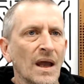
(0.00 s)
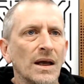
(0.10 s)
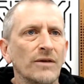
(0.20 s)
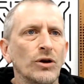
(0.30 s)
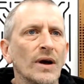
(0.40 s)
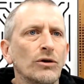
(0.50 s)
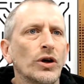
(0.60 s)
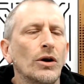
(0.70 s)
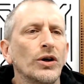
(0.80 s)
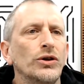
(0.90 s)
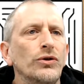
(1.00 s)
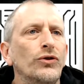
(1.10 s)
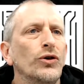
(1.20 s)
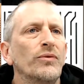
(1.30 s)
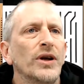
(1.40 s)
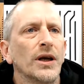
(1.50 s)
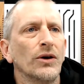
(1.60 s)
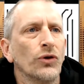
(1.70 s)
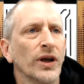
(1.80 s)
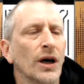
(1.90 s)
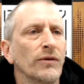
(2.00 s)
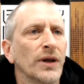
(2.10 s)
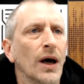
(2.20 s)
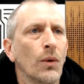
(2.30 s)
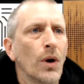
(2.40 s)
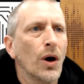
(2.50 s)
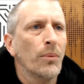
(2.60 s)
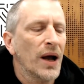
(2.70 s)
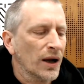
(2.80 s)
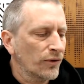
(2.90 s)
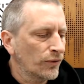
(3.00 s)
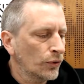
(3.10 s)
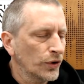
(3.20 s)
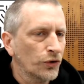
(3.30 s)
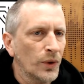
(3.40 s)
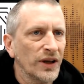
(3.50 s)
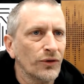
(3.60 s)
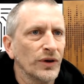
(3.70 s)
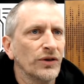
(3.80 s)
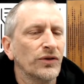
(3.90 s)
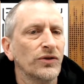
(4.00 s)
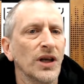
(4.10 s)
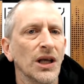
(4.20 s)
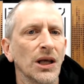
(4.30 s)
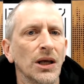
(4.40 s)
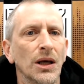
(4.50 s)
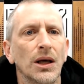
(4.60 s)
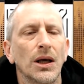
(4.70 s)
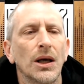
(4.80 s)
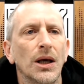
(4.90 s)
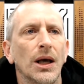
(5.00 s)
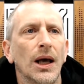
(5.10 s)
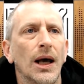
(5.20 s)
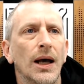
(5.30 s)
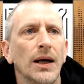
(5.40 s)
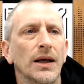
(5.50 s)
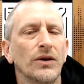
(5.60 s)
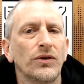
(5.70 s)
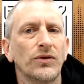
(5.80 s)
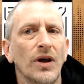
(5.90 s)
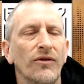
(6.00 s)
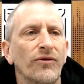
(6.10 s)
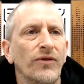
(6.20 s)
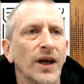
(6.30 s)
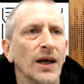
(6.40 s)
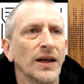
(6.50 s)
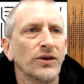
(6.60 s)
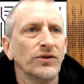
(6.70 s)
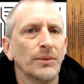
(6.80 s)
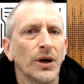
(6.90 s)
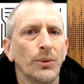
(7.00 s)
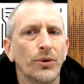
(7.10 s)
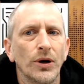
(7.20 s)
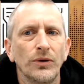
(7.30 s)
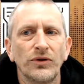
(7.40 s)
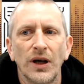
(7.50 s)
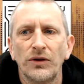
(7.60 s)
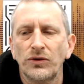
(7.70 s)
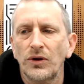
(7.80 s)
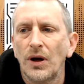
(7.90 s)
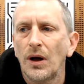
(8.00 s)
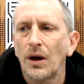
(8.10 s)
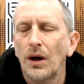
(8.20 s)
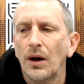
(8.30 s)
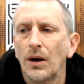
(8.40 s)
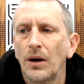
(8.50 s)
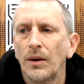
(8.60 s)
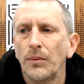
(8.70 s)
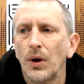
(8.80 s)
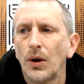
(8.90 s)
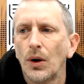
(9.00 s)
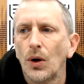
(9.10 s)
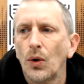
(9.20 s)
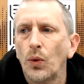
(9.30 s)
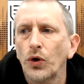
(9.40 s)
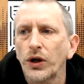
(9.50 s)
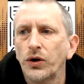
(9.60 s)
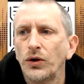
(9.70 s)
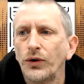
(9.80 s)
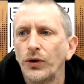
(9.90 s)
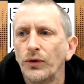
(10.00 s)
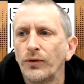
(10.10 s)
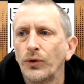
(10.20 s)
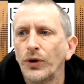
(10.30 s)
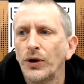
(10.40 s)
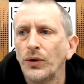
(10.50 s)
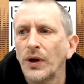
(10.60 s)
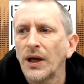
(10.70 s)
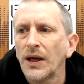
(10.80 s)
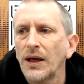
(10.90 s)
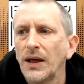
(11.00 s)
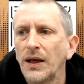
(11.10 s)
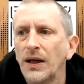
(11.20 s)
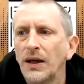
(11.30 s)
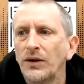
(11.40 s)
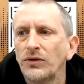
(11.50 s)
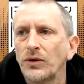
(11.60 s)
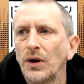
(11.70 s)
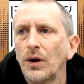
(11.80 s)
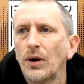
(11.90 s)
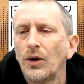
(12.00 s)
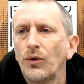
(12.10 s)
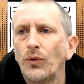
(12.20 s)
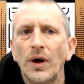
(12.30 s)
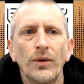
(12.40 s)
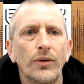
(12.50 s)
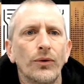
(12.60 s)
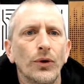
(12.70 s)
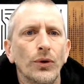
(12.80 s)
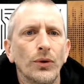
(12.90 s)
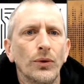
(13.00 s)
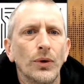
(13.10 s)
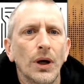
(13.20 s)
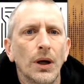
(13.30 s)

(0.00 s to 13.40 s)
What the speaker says: If you have a look in our YouTube videos, I covered that a while back for the 23C, and it's a fairly similar process. What I could do for you is run through